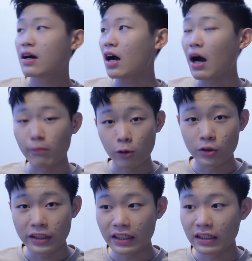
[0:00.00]

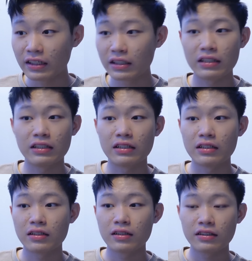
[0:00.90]
uploading
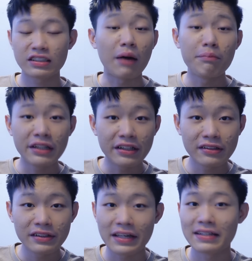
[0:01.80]
the
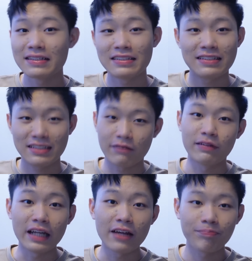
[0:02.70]
thumbnail and stuff
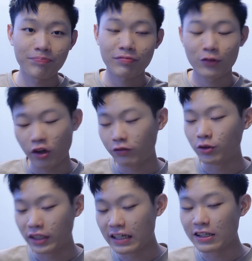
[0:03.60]
like that. You have
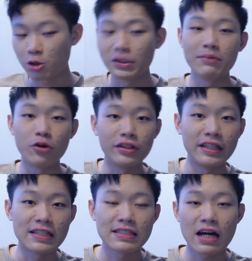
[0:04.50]
to think so many more
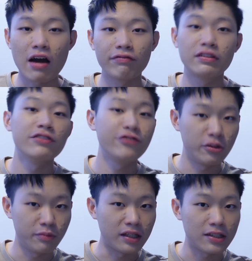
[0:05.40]
things after
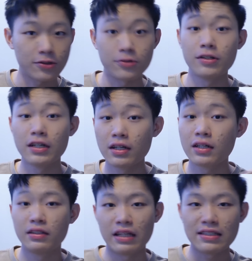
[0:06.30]
filming. So
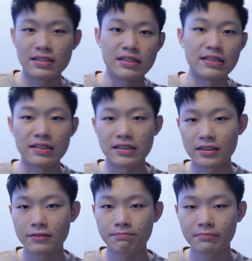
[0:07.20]
that's the
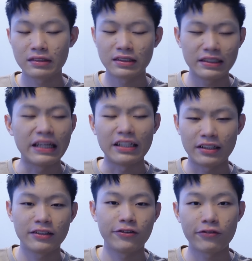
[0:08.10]
thing.
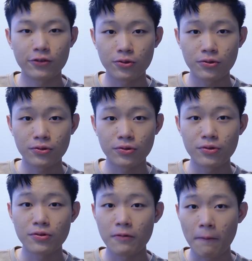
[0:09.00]
You have to
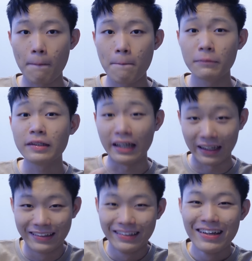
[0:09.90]
think.
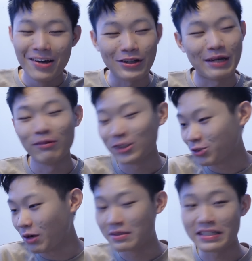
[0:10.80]
Okay, I'm not
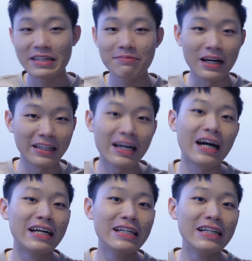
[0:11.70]
sure what I'm saying, but yeah.